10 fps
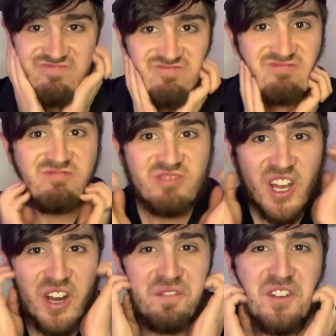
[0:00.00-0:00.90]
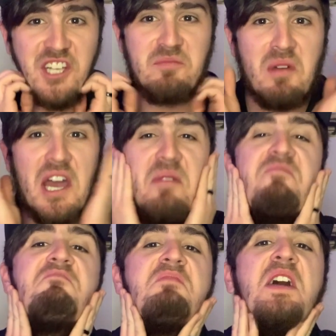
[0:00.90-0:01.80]
Gotta fix my
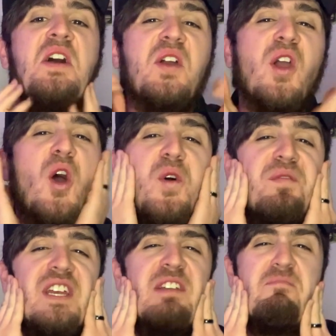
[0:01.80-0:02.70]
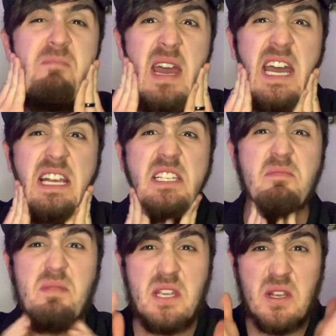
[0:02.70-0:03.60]
COVID mask
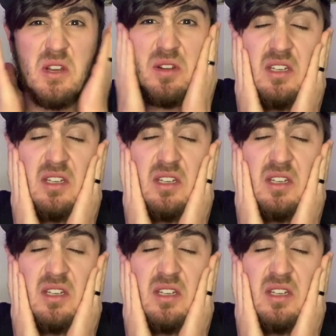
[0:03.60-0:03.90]
beard.